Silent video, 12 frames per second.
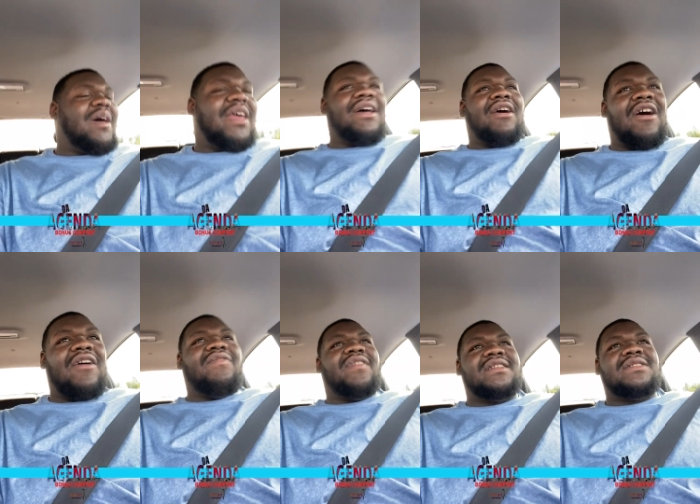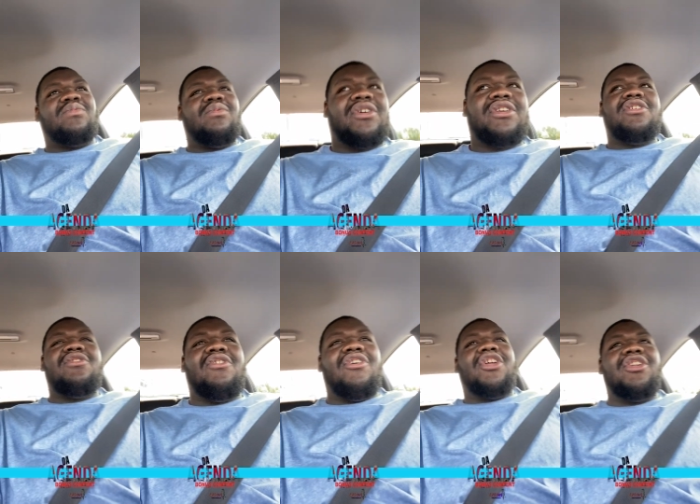out of office, what are you
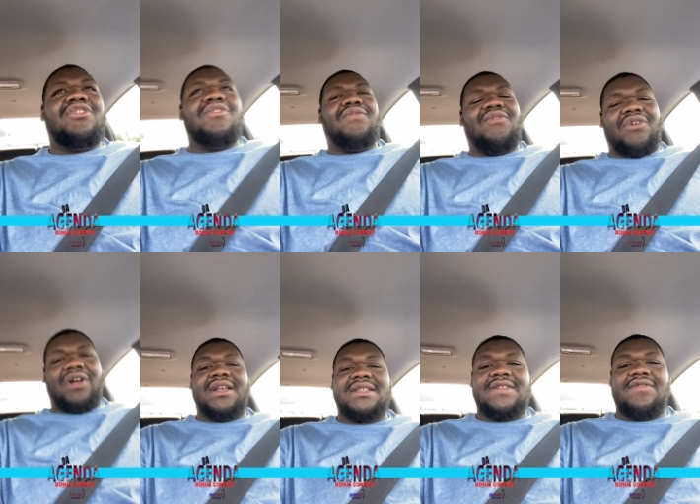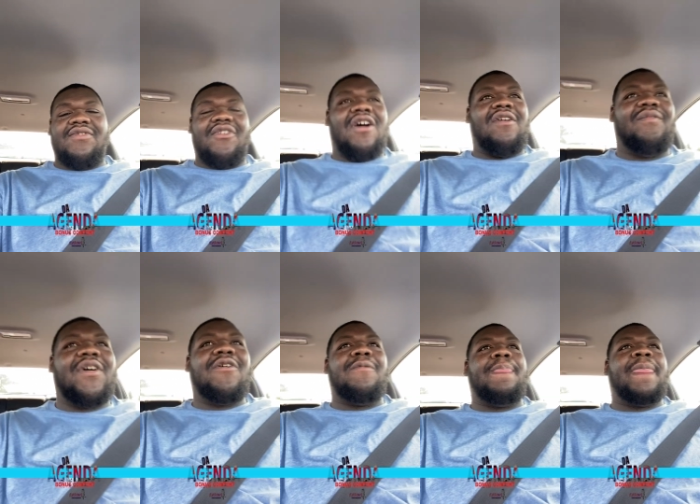going to do for us, for our
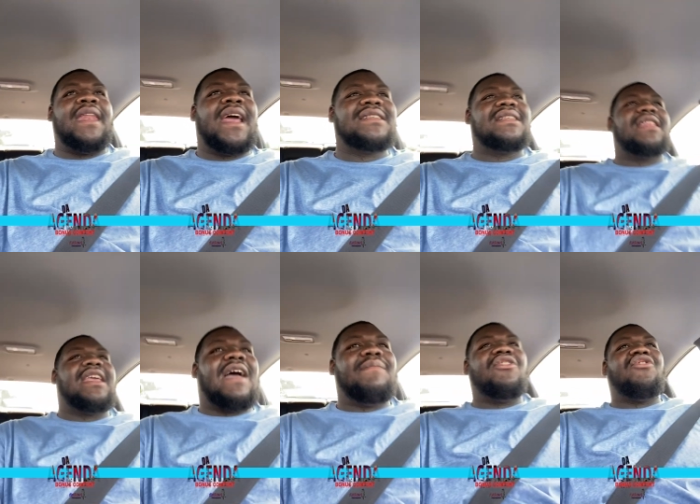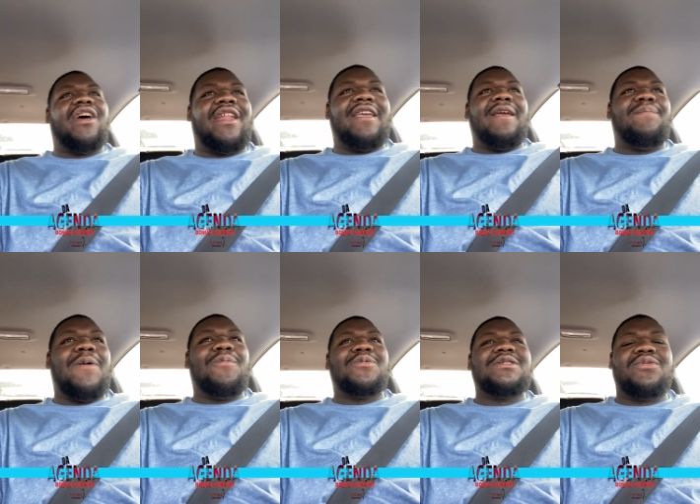vote? And that's the thing I'll be trying to get
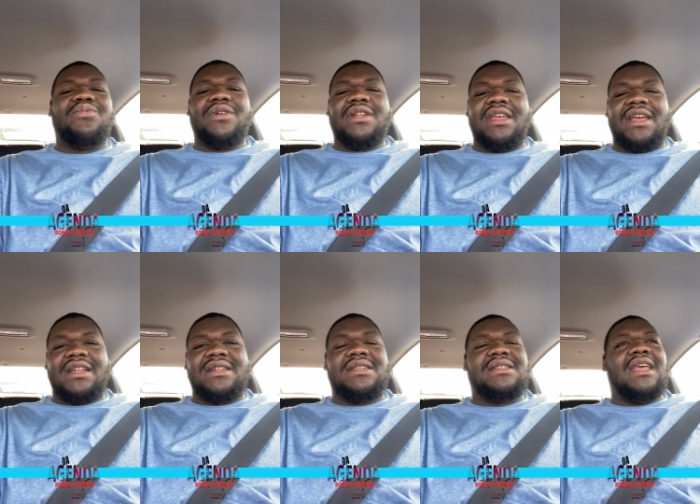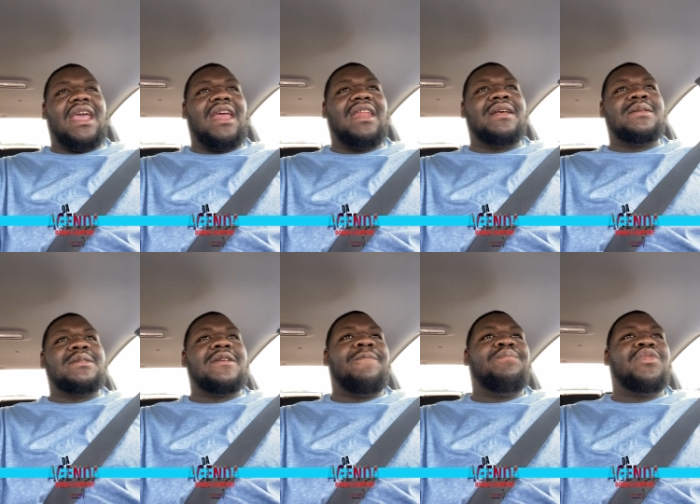people to really understand
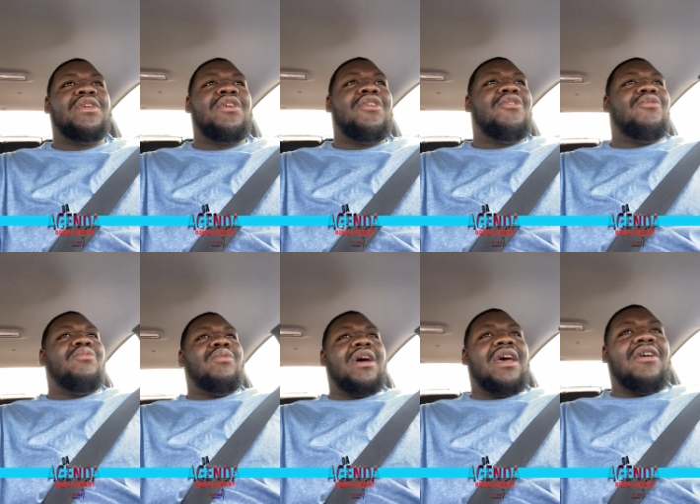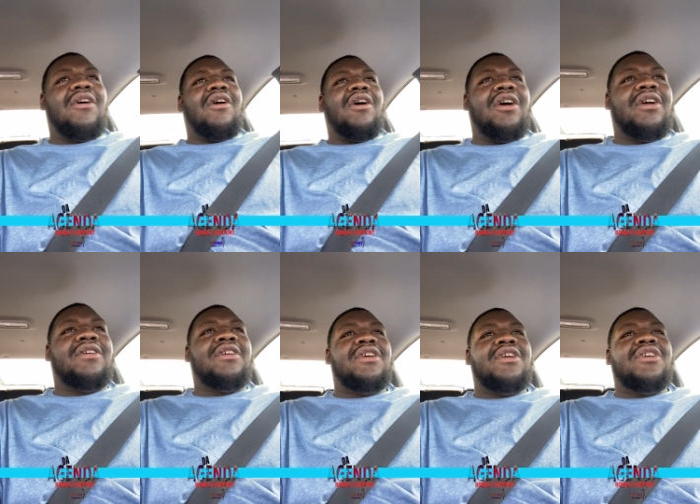is, what
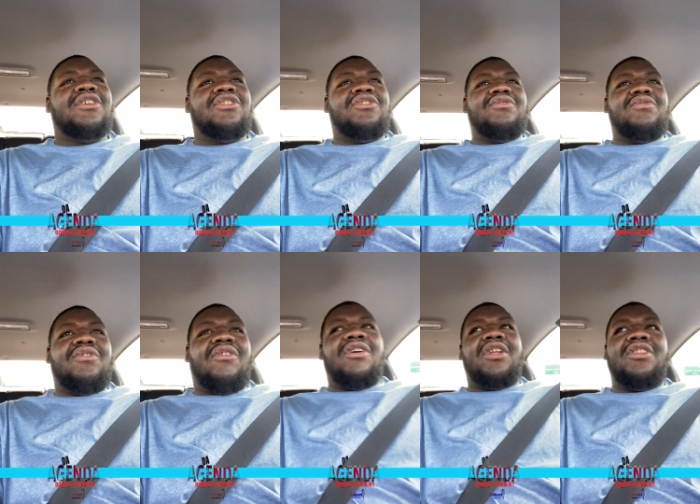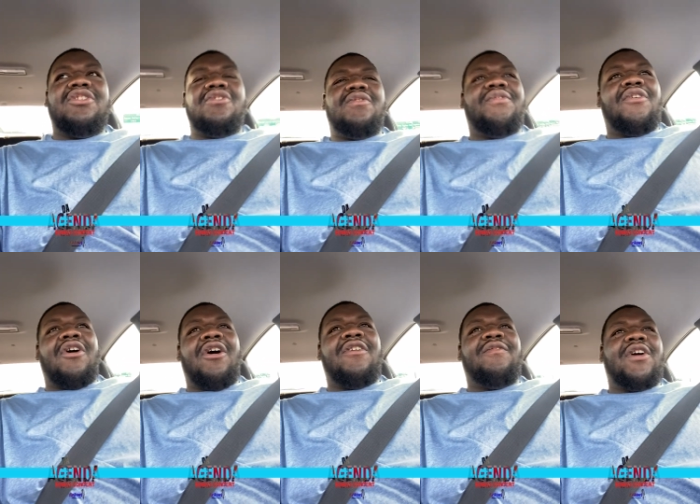are you going to do for
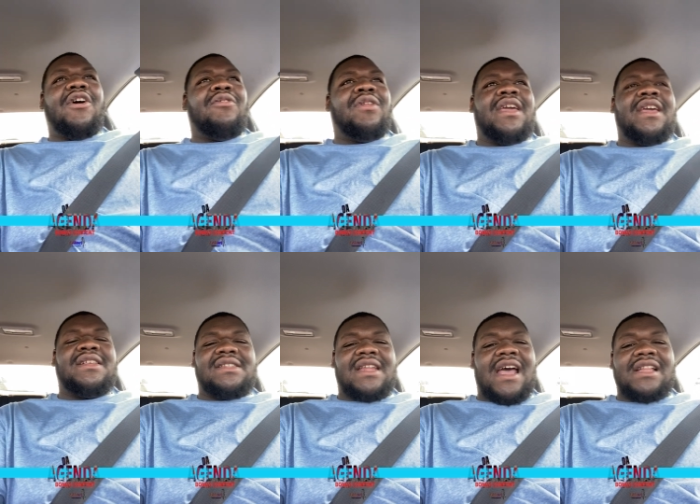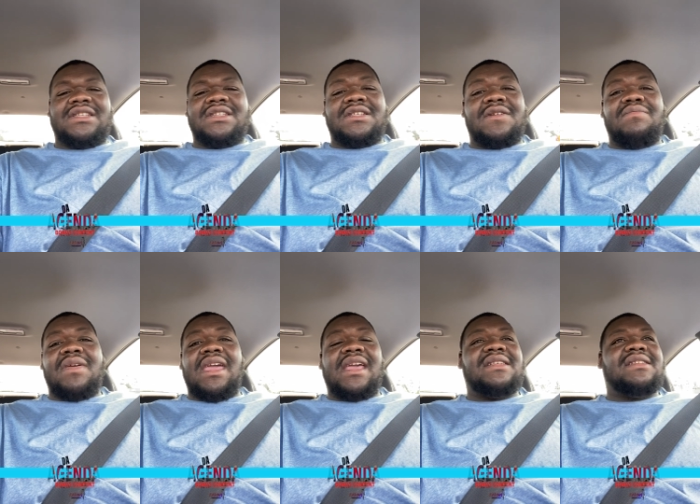our vote? It's not, to
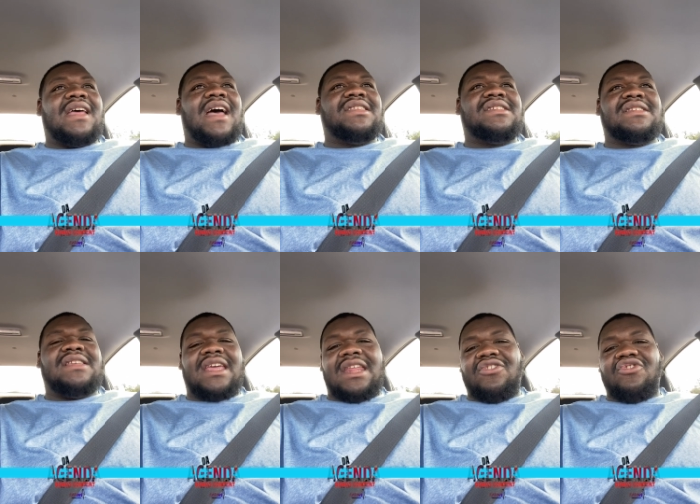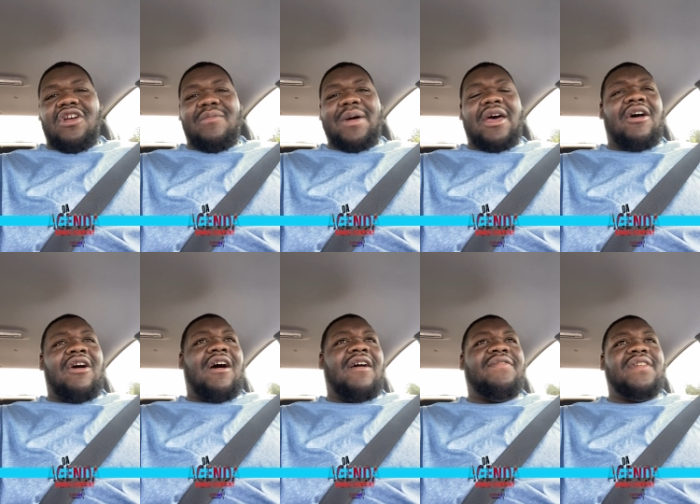me, it's not just getting Trump out of
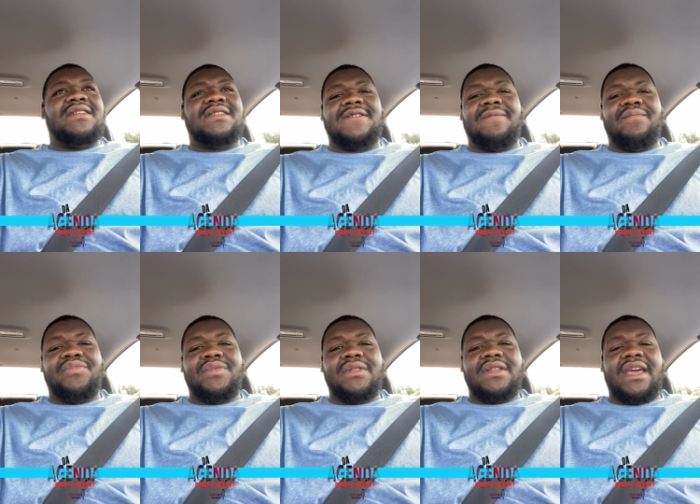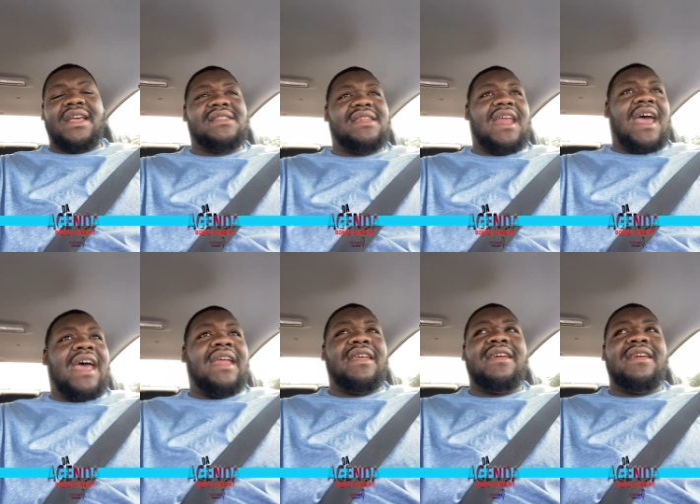office. It's not.